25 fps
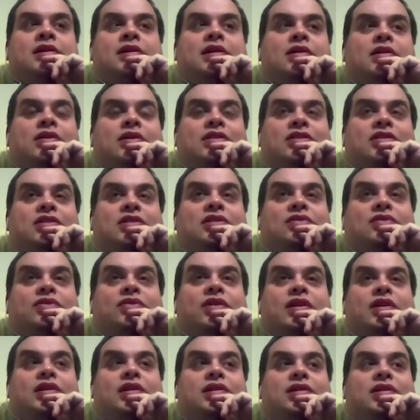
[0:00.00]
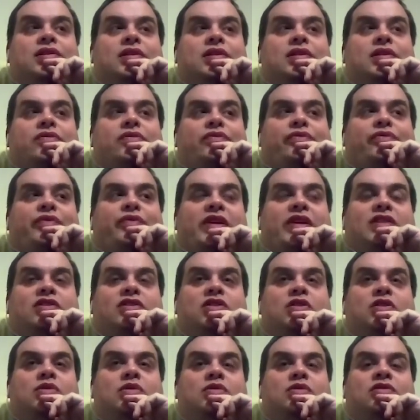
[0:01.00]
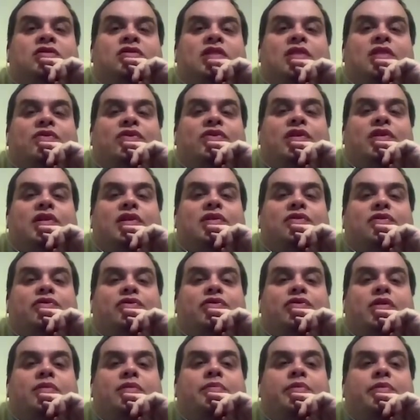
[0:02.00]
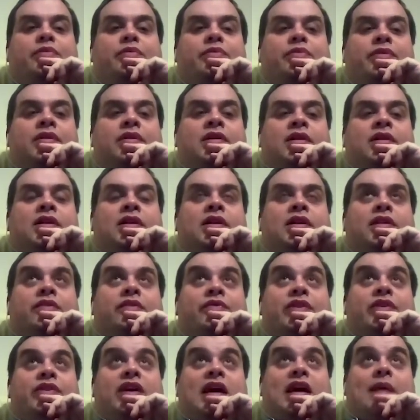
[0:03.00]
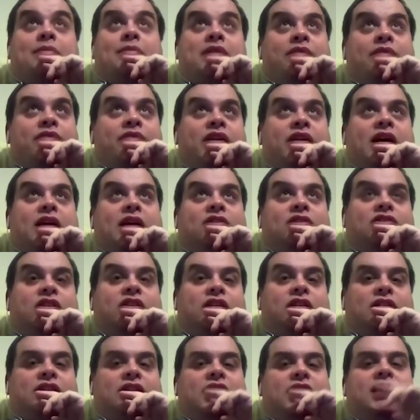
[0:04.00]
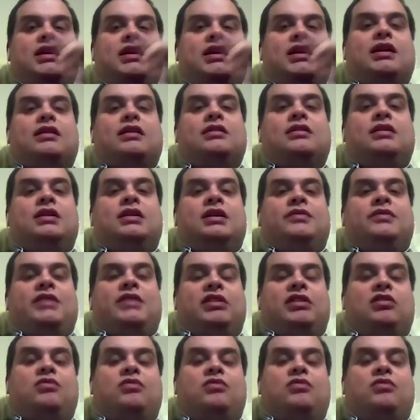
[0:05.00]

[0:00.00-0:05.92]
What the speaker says: which is that they do suffer from the cam cover gasket leaking. That's a